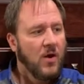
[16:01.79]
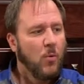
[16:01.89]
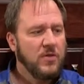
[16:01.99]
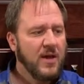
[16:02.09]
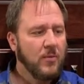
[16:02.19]

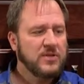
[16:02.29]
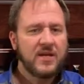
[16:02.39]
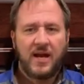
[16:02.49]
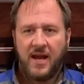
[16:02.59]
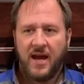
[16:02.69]
One thing I was
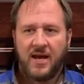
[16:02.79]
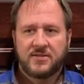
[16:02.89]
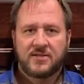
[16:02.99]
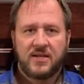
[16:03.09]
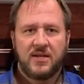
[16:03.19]
going to
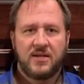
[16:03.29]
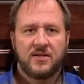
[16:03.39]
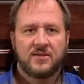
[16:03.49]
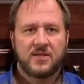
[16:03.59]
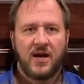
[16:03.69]
ask
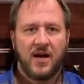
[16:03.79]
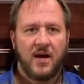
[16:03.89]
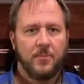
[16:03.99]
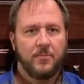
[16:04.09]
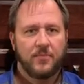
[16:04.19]
is,
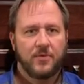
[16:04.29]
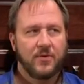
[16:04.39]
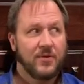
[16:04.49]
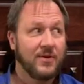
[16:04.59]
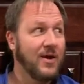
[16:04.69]
I
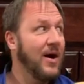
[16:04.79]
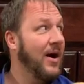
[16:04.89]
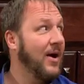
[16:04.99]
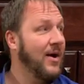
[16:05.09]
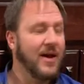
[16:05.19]

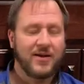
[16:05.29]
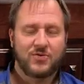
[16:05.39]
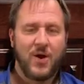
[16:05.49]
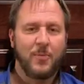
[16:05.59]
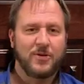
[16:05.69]
guess
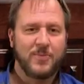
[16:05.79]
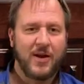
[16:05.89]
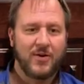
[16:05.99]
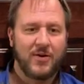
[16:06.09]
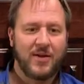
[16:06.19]
Grandpa's
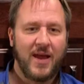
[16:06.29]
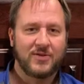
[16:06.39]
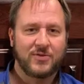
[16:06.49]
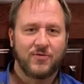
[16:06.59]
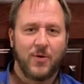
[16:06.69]
back here to
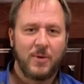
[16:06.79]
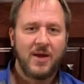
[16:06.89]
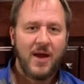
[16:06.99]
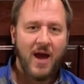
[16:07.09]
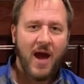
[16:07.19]
answer it for me.
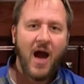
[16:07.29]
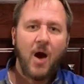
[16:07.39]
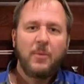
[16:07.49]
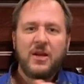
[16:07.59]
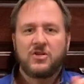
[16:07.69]

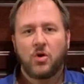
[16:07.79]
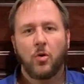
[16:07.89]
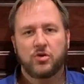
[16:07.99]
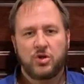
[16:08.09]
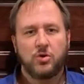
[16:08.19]
How many
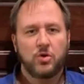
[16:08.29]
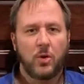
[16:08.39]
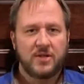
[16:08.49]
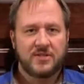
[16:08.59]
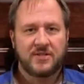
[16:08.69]
chew
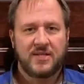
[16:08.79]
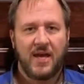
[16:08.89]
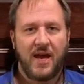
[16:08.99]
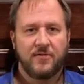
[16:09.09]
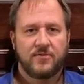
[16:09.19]
toys does he
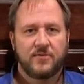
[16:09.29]
have?